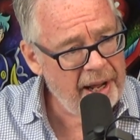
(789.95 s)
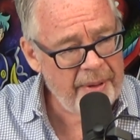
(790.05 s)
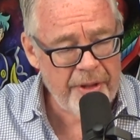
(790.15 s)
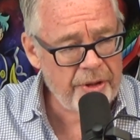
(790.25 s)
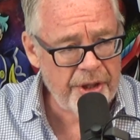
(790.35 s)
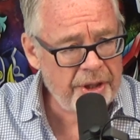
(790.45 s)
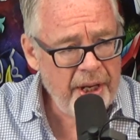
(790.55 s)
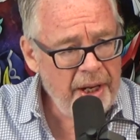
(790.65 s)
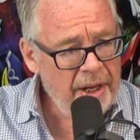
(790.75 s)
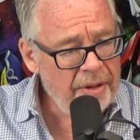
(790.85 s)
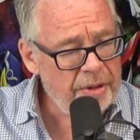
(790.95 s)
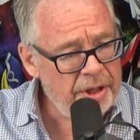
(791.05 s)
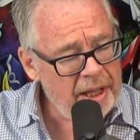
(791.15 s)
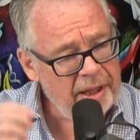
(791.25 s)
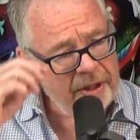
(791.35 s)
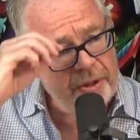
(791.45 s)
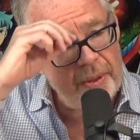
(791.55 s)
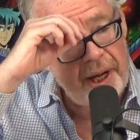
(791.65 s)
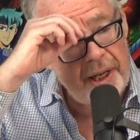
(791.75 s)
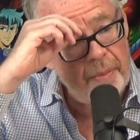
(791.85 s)
I mean, there's just, there's nothing
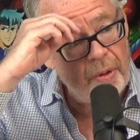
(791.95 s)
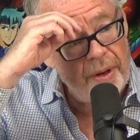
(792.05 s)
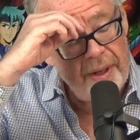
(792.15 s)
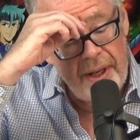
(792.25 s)
to it anymore.